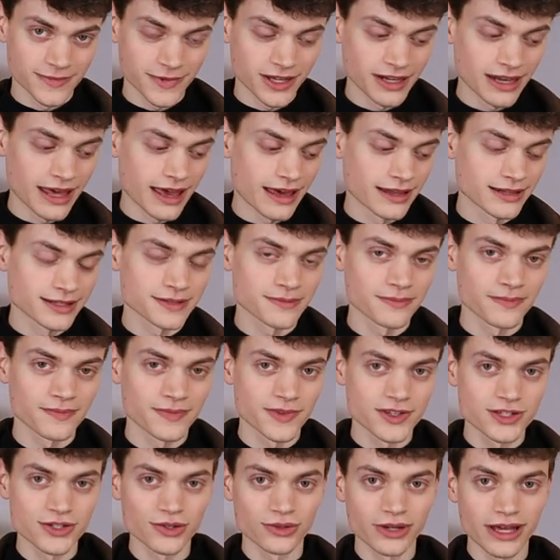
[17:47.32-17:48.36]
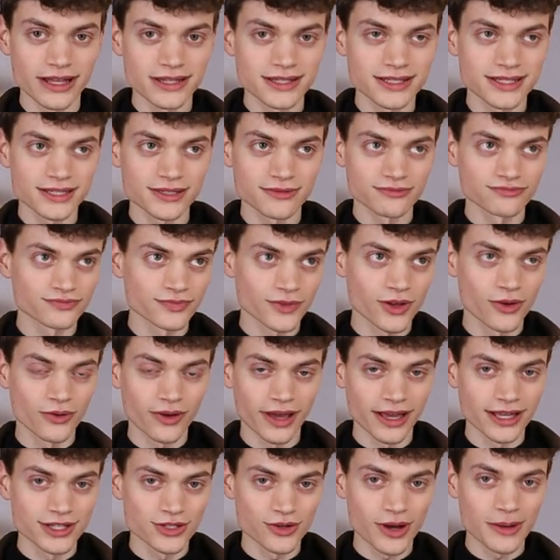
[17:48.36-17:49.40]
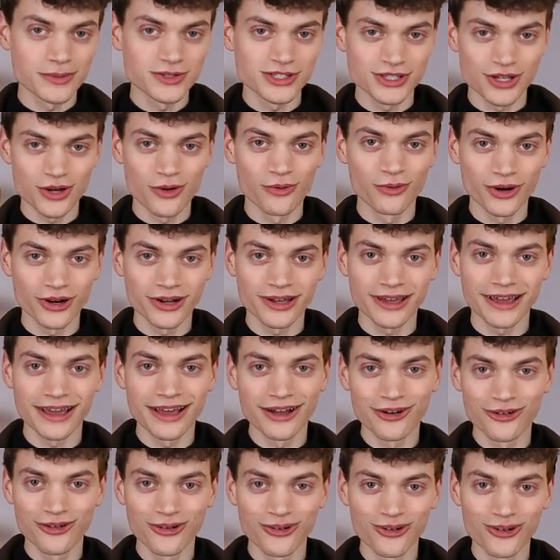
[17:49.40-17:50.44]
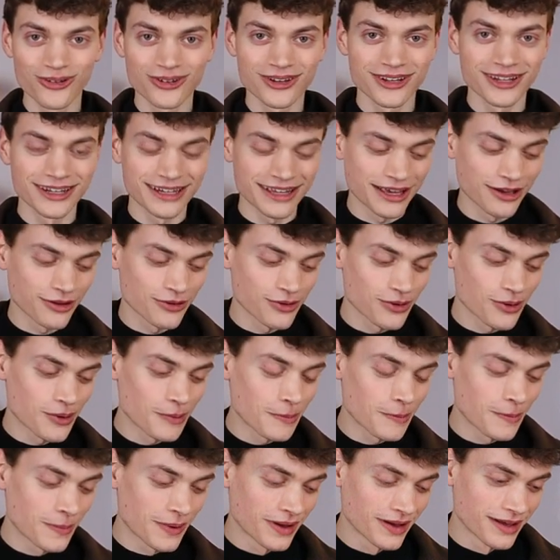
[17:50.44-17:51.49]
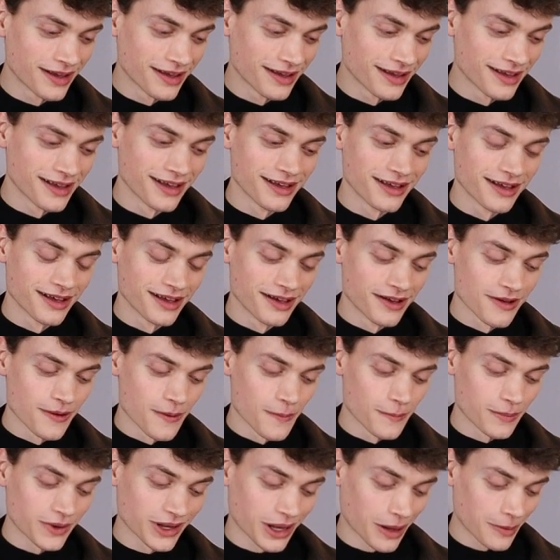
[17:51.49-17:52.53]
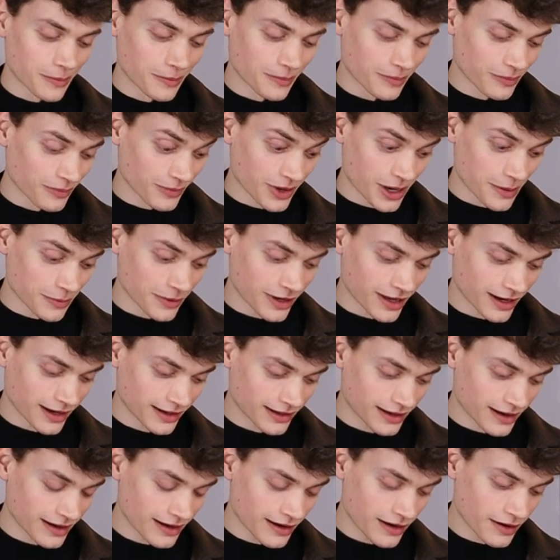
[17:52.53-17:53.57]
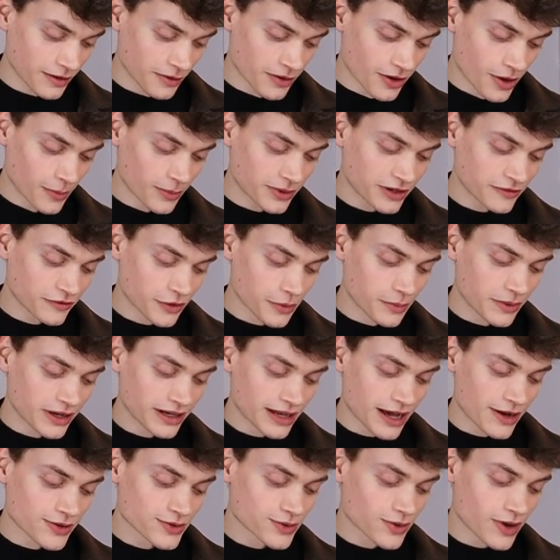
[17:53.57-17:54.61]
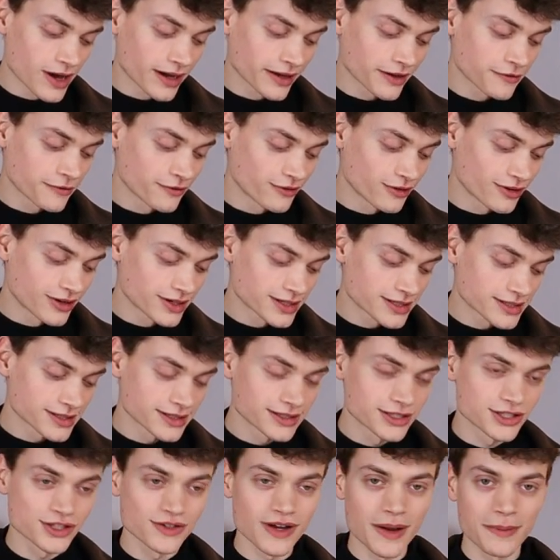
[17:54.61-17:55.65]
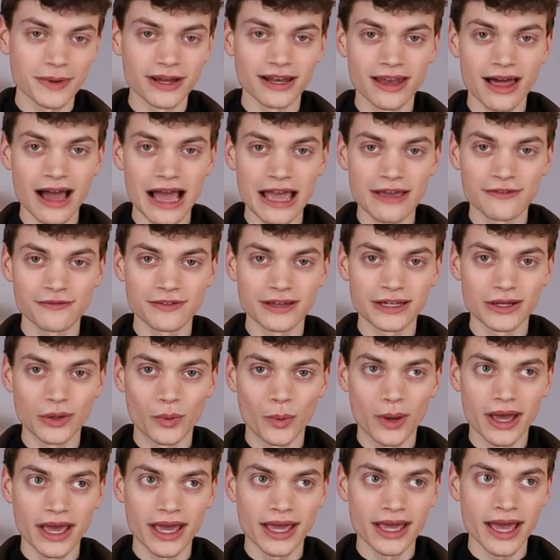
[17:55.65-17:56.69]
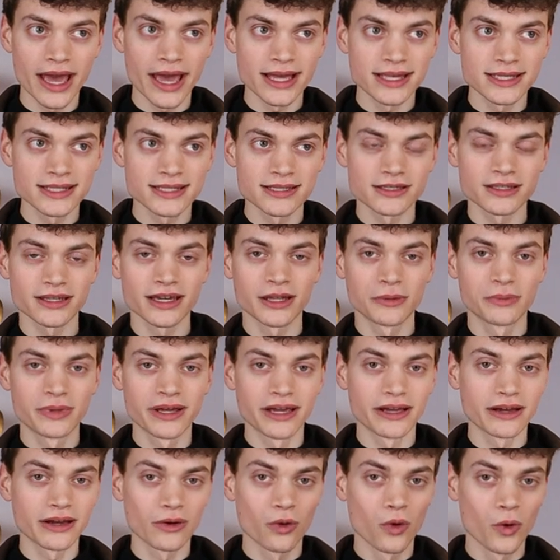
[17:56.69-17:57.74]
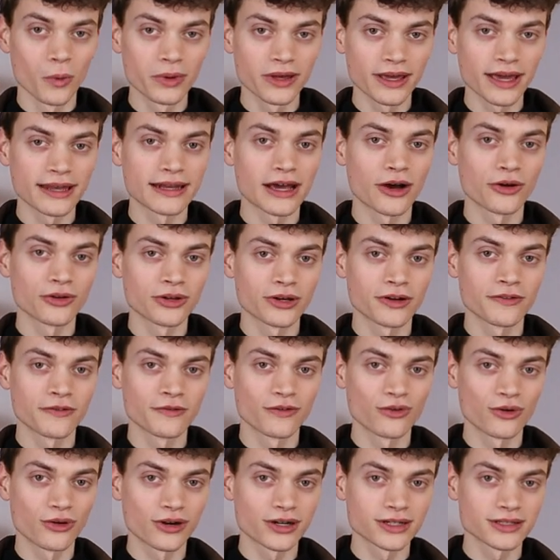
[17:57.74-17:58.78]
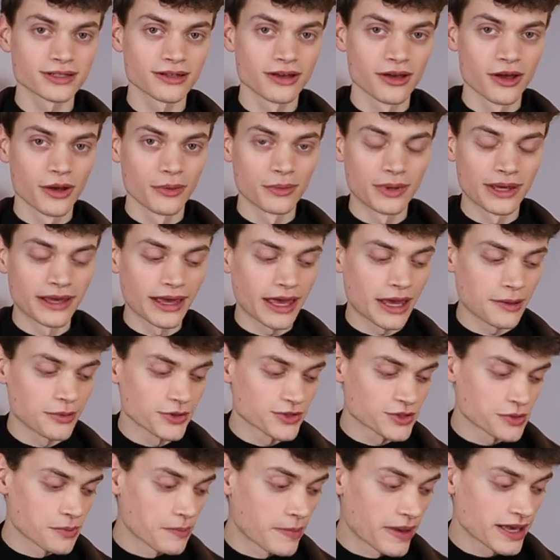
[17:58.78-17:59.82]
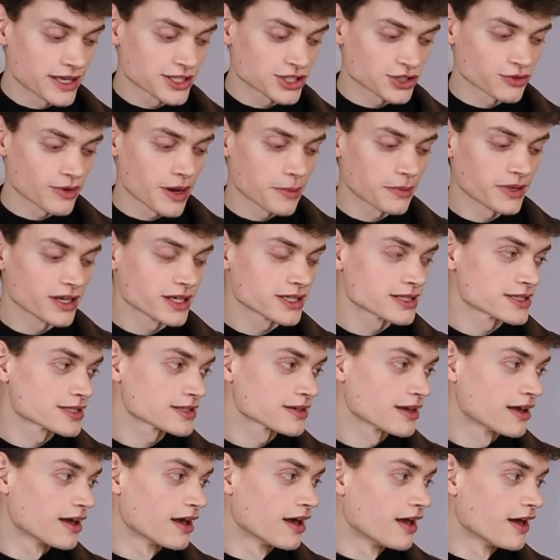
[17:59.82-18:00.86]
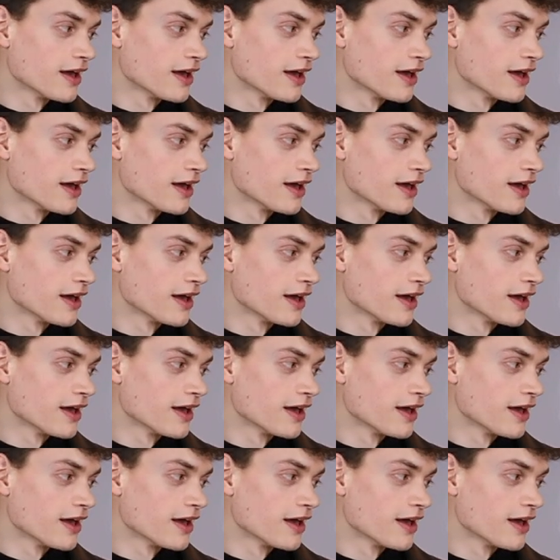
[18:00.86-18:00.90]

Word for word: an ad. So that's okay. So I'm still working on an income, but I'm I'm getting there. But if you mean how I afford the ceramic life in the way as it being a hobby and how you afford being able to make ceramics,